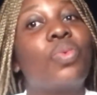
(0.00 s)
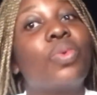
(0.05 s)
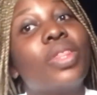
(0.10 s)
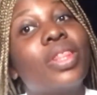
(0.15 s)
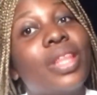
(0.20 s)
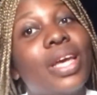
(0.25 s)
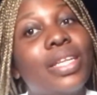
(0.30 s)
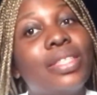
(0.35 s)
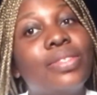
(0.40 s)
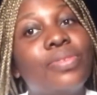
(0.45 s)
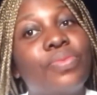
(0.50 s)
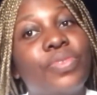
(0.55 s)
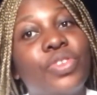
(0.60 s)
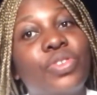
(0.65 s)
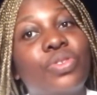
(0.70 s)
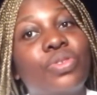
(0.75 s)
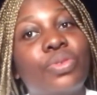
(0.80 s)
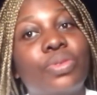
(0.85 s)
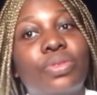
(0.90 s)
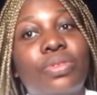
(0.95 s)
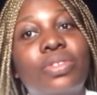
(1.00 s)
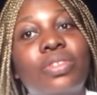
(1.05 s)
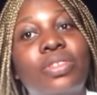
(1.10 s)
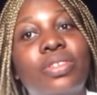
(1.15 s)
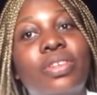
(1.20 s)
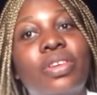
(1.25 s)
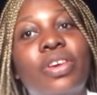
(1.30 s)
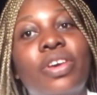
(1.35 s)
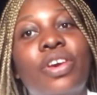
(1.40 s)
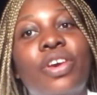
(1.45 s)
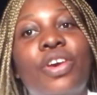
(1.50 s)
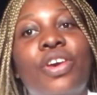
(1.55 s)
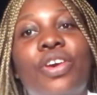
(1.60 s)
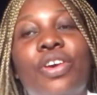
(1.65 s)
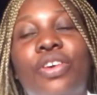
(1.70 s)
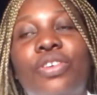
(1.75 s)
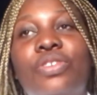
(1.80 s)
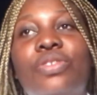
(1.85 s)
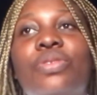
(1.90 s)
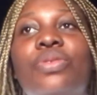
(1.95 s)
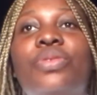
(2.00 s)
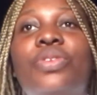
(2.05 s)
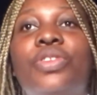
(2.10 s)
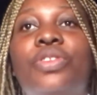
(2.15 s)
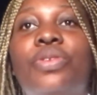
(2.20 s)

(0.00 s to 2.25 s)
with that result. So